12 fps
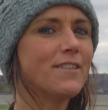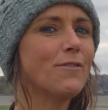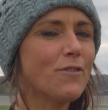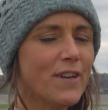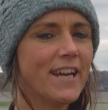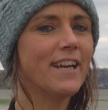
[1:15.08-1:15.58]
are
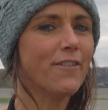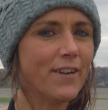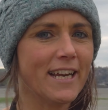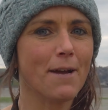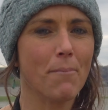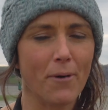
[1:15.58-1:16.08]
really,
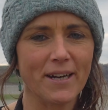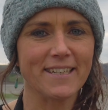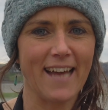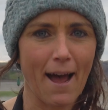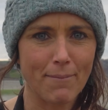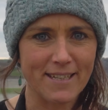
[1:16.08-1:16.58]
really important
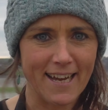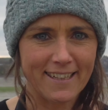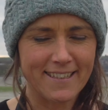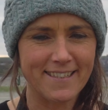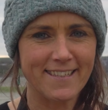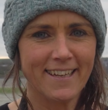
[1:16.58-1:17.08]

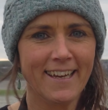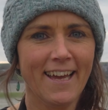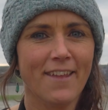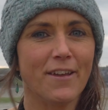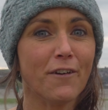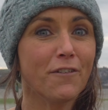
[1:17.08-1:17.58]
habitats.
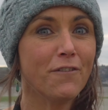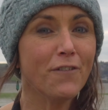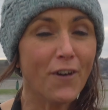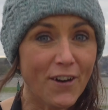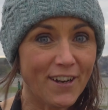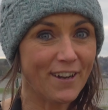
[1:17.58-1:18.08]
They're
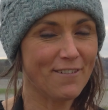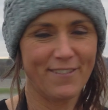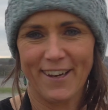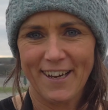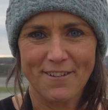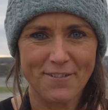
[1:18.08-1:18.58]
full of
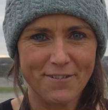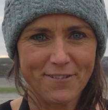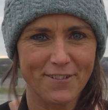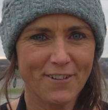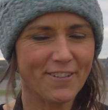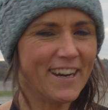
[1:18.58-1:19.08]
life.
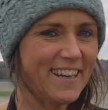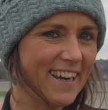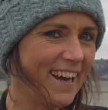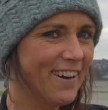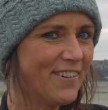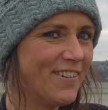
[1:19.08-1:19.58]
Right
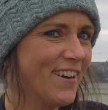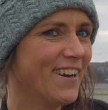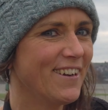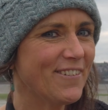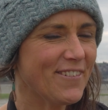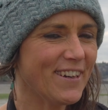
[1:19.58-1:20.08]
now,
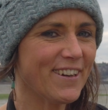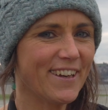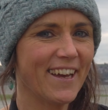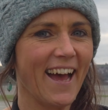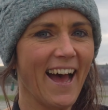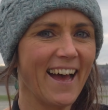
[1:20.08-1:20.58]
we're
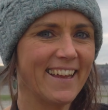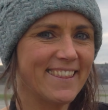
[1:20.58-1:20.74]
looking at